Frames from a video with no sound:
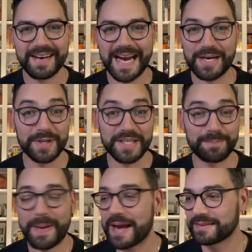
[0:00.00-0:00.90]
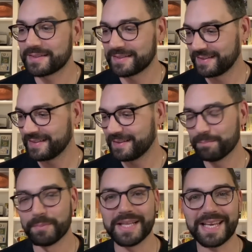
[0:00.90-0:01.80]
I don't expect
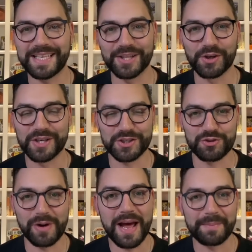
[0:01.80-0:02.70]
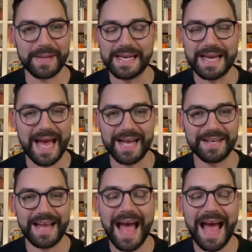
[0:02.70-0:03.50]
molecular gastronomy at